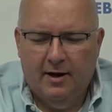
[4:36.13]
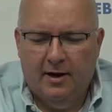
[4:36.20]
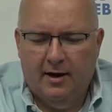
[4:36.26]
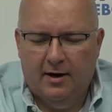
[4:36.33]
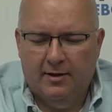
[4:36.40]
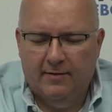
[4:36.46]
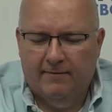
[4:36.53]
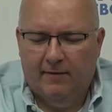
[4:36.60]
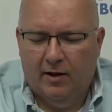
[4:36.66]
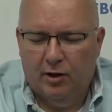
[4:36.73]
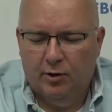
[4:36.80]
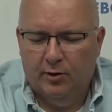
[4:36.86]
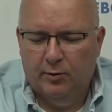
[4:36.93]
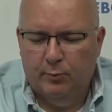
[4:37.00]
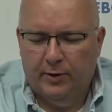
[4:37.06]
uh, the
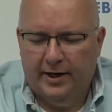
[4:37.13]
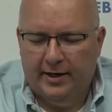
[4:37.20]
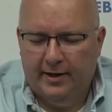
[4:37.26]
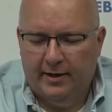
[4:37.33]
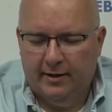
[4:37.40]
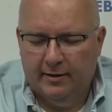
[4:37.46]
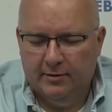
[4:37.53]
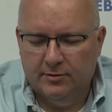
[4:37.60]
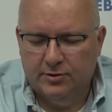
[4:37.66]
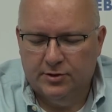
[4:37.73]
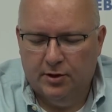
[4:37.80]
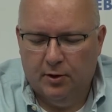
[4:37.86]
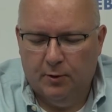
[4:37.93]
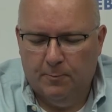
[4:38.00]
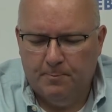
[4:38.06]
following week here.
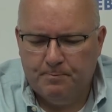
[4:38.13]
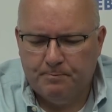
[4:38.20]
So